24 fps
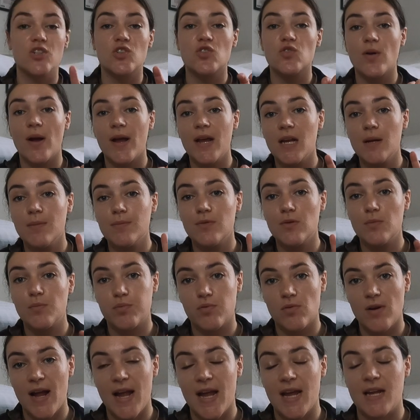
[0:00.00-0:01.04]
trainable
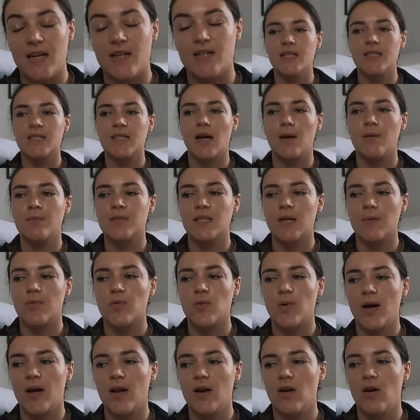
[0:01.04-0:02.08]
brain. This comes up
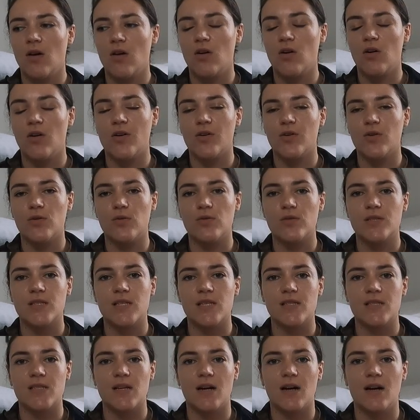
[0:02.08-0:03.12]
quite a lot on
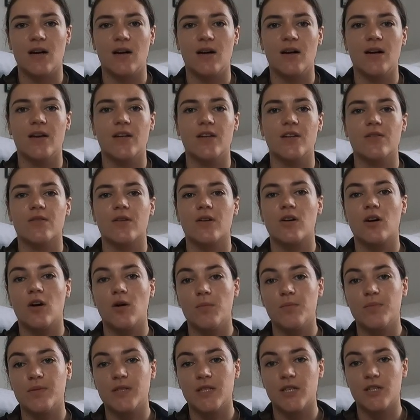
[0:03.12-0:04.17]
horses that are under a
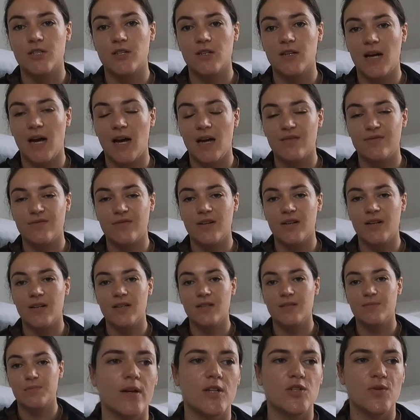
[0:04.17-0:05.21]
competition advert.
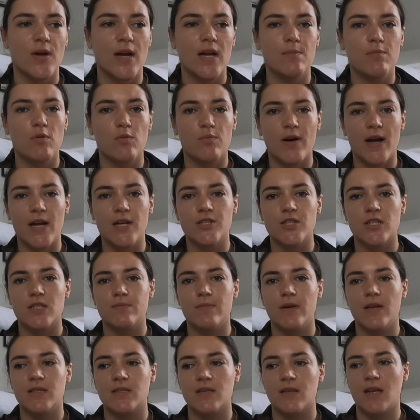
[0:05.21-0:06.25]
A trainable brain just
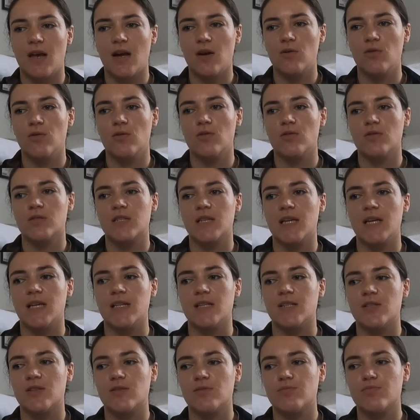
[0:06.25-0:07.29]
means that that horse
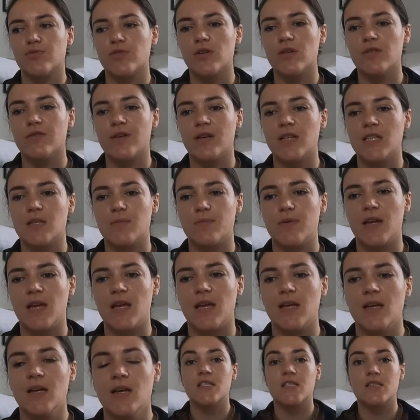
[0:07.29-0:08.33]
is proving to
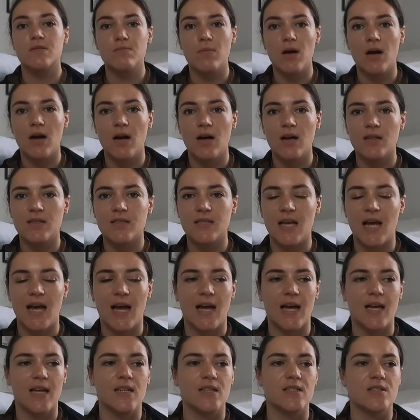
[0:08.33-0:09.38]
be smart
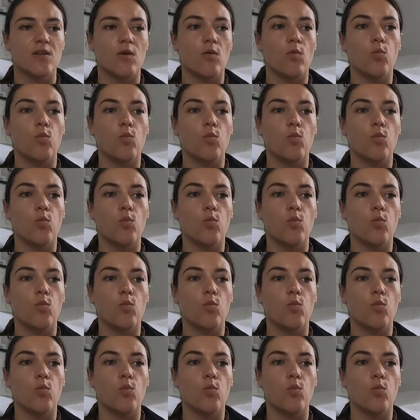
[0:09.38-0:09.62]
and